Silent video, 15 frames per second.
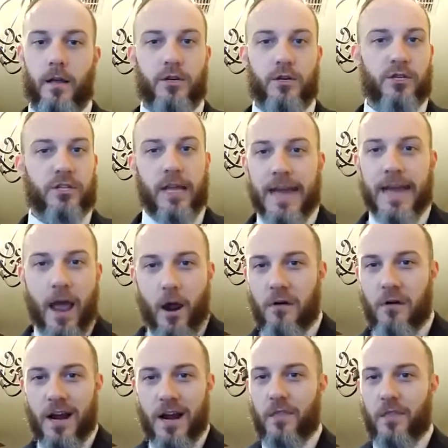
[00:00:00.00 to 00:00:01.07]
Just like now, I
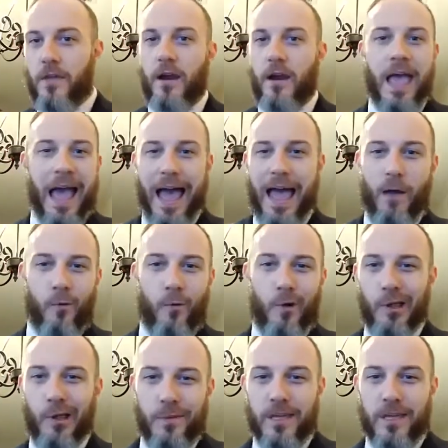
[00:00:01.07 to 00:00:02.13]
write on there, I
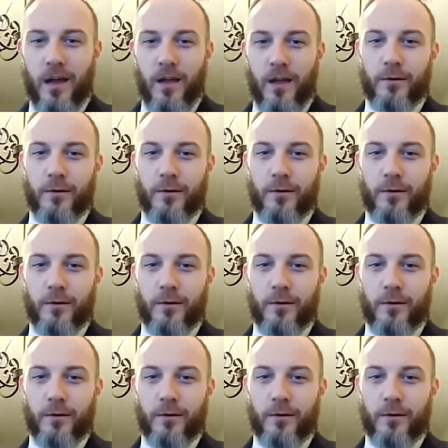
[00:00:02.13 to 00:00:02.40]
will be on